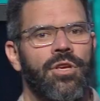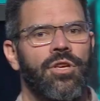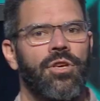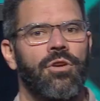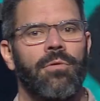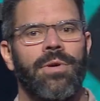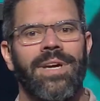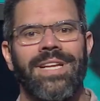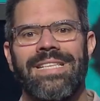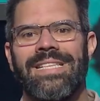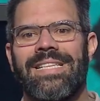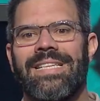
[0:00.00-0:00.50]

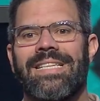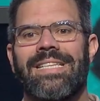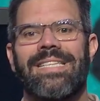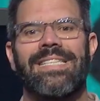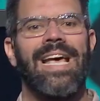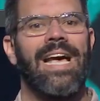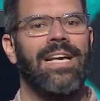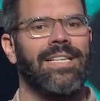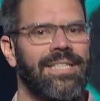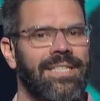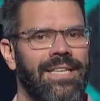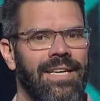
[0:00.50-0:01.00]
You
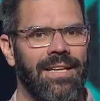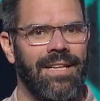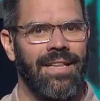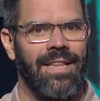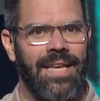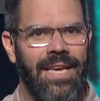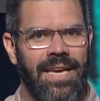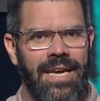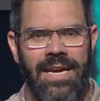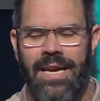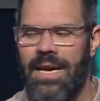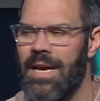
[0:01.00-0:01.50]

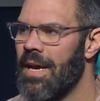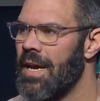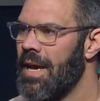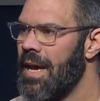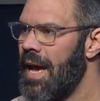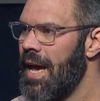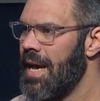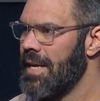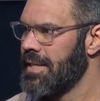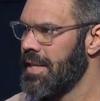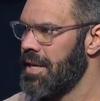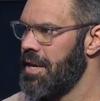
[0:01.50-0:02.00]
incessantly,
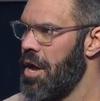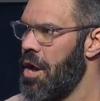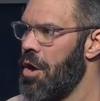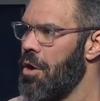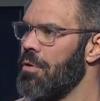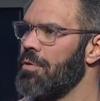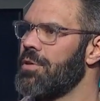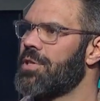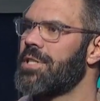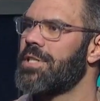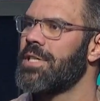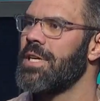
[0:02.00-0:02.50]
as an
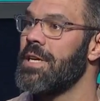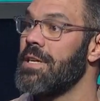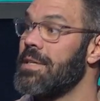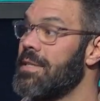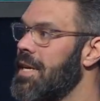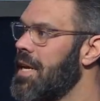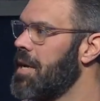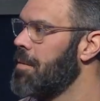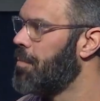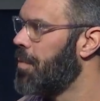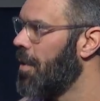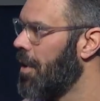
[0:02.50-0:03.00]

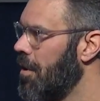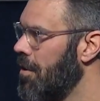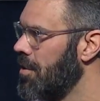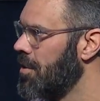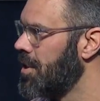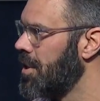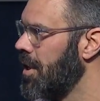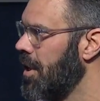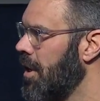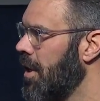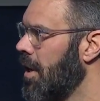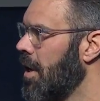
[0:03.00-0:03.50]
OCD
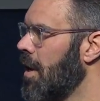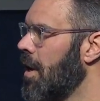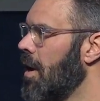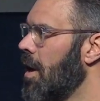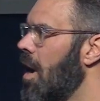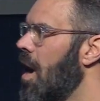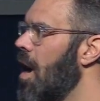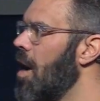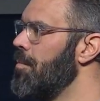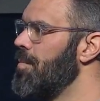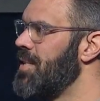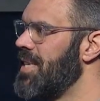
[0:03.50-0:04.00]
person,
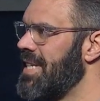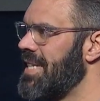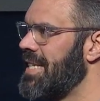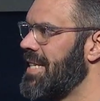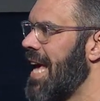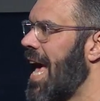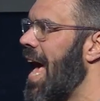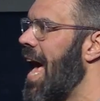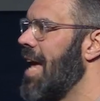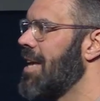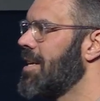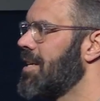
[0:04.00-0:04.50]

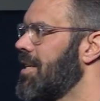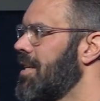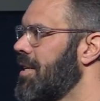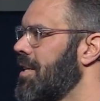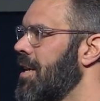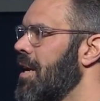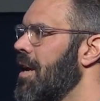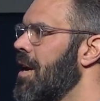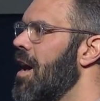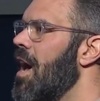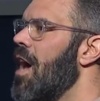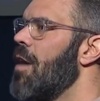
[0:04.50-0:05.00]

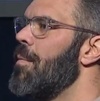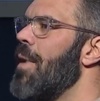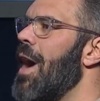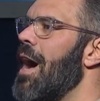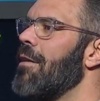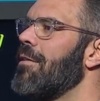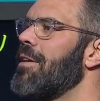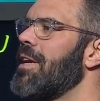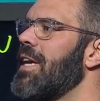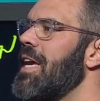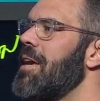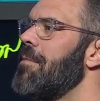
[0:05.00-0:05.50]
obsess
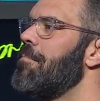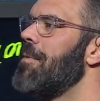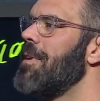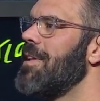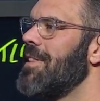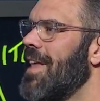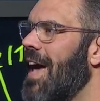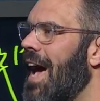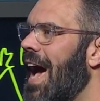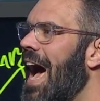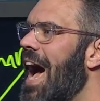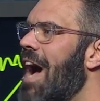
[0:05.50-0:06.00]
about
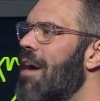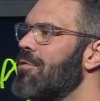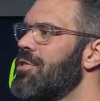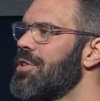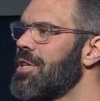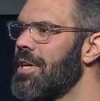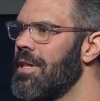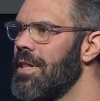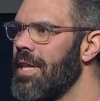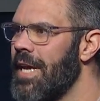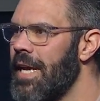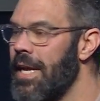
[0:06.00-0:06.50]
keeping the house
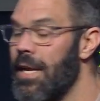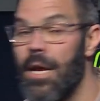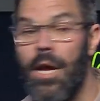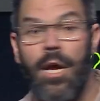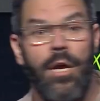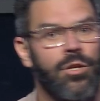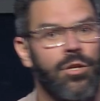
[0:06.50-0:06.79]
clean